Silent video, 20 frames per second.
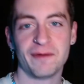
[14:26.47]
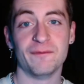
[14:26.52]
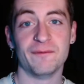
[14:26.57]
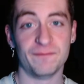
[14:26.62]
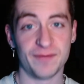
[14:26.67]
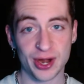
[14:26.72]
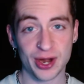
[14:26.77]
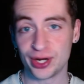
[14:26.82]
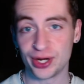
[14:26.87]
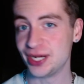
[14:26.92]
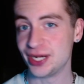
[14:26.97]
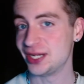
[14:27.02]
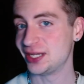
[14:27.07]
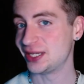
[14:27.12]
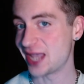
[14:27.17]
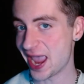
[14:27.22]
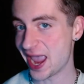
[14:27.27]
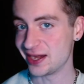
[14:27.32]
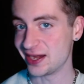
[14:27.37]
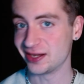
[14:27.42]
Very
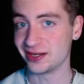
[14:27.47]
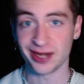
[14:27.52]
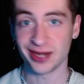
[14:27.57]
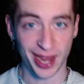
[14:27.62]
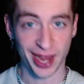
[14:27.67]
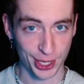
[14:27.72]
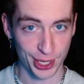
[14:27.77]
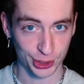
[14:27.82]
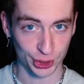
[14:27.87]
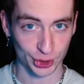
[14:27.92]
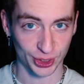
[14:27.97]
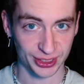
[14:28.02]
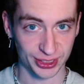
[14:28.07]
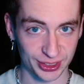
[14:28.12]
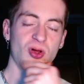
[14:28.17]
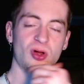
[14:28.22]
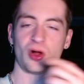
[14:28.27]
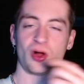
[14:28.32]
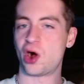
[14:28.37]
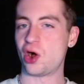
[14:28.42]
canon accurate.
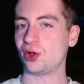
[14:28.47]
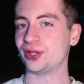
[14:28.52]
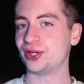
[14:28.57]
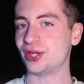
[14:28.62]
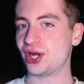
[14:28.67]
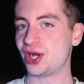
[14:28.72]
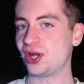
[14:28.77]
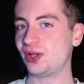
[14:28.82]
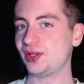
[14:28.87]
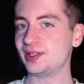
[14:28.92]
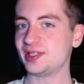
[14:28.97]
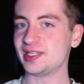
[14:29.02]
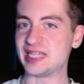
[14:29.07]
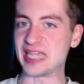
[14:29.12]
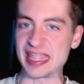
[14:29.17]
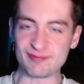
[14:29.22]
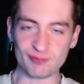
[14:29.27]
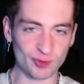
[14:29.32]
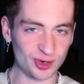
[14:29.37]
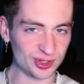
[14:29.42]
All in all,
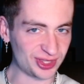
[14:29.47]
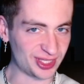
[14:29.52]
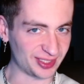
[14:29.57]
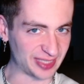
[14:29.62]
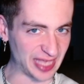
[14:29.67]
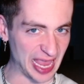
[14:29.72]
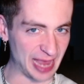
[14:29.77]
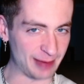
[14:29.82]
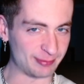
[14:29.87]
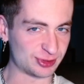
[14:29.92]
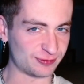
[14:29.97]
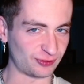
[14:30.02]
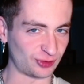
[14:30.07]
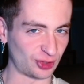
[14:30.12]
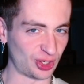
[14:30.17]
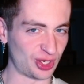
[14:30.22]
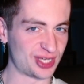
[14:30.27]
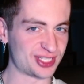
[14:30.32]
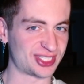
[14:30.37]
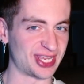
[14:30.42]
even with the game's
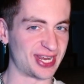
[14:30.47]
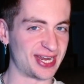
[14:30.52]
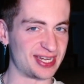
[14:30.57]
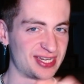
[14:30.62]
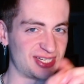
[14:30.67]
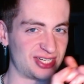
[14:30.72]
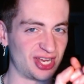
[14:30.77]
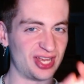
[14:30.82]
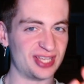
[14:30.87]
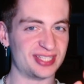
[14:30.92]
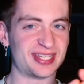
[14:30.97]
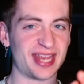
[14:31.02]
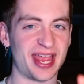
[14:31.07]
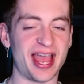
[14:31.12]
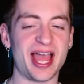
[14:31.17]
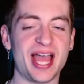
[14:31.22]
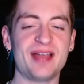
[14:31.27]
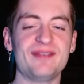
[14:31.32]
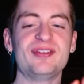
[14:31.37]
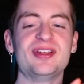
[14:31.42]
flaws that it does
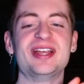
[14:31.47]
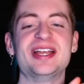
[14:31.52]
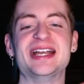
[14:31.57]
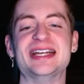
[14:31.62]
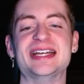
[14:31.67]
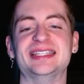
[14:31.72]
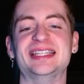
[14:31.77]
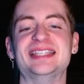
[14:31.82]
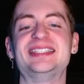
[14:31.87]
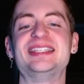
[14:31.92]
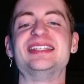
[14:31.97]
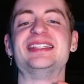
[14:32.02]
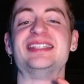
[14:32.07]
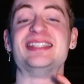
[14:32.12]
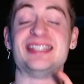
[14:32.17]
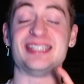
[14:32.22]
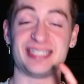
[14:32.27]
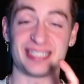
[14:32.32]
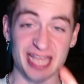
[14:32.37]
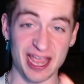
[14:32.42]
have, this is
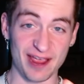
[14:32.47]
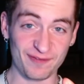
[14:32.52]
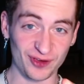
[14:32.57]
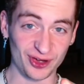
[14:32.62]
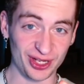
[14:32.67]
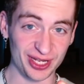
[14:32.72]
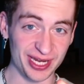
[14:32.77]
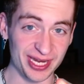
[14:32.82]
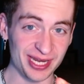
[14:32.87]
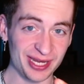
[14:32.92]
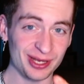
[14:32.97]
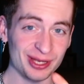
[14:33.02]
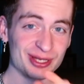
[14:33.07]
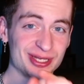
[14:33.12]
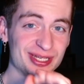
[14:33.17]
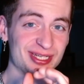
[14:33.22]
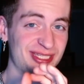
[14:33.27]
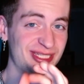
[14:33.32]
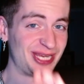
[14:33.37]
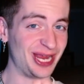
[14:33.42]
definitely
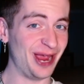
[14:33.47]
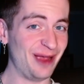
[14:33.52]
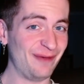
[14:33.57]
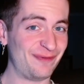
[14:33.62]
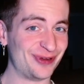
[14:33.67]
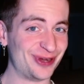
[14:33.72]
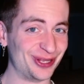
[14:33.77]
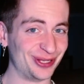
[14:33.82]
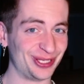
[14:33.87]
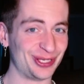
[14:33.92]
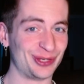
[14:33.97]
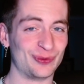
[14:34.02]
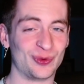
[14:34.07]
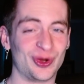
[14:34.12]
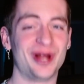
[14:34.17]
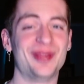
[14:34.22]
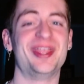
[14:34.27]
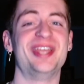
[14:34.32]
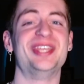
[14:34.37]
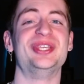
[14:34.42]
definitely
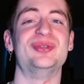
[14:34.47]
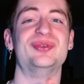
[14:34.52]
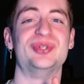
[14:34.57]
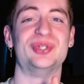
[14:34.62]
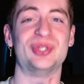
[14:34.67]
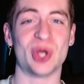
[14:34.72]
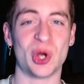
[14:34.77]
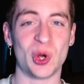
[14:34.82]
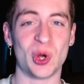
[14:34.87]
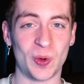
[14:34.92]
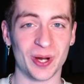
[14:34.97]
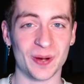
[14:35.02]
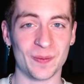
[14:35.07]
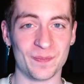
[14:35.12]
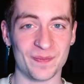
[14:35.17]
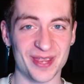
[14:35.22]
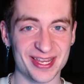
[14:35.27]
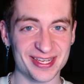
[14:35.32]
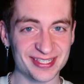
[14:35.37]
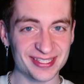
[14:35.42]
one that you don't want to
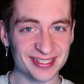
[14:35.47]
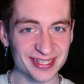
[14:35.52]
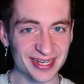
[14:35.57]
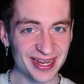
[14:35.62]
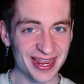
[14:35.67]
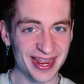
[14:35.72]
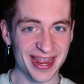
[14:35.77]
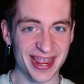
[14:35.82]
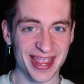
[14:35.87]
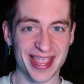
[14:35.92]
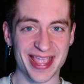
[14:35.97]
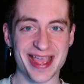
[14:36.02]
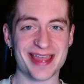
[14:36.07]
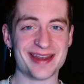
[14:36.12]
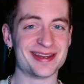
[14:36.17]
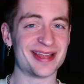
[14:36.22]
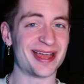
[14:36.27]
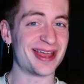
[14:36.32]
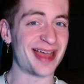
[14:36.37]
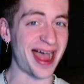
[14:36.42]
miss,
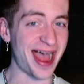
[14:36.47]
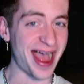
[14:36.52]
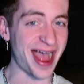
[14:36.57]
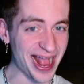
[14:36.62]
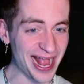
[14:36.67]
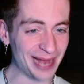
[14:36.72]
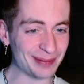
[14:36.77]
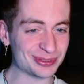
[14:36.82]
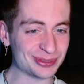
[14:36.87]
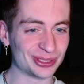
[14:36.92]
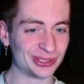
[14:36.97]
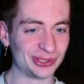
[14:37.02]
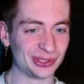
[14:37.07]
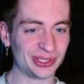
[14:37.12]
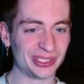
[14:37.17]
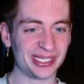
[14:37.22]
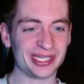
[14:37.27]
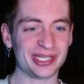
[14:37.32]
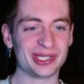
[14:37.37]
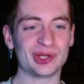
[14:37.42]
and
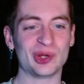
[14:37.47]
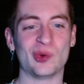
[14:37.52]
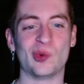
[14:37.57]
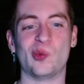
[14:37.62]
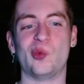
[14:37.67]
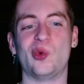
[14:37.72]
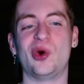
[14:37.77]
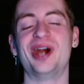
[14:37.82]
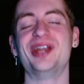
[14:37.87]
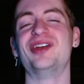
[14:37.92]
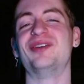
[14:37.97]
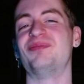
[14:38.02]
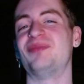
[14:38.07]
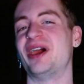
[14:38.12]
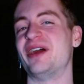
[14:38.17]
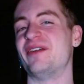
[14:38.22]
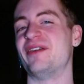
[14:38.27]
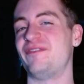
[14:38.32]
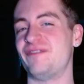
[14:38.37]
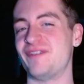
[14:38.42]
absolutely one of my
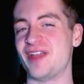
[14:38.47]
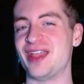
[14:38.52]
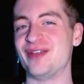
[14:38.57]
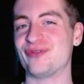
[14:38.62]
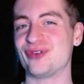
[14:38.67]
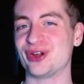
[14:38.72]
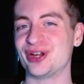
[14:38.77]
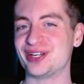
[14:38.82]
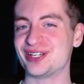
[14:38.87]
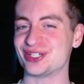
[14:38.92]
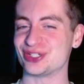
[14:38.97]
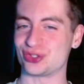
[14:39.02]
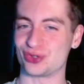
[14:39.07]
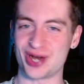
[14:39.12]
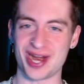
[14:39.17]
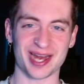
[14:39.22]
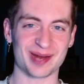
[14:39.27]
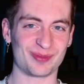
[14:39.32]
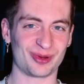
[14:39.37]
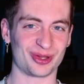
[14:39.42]
favorite
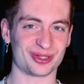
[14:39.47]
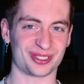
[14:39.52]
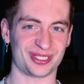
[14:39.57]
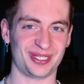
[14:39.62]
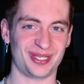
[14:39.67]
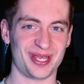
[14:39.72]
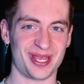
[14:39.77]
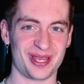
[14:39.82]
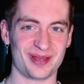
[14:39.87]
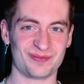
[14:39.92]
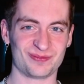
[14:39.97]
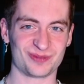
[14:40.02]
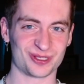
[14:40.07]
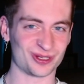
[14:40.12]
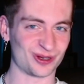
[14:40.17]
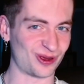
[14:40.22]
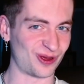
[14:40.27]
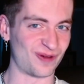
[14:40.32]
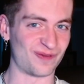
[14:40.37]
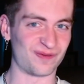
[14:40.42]
Dragon Ball Z games
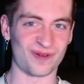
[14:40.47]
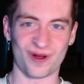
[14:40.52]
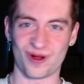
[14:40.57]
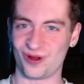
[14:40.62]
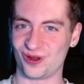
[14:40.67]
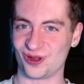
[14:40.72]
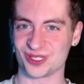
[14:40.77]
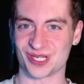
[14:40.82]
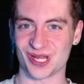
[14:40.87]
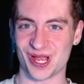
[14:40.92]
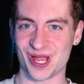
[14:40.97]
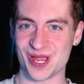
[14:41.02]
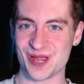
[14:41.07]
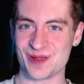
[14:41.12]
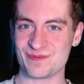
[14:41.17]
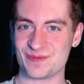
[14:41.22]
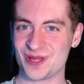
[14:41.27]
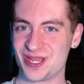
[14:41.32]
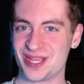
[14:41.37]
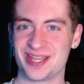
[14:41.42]
of all time.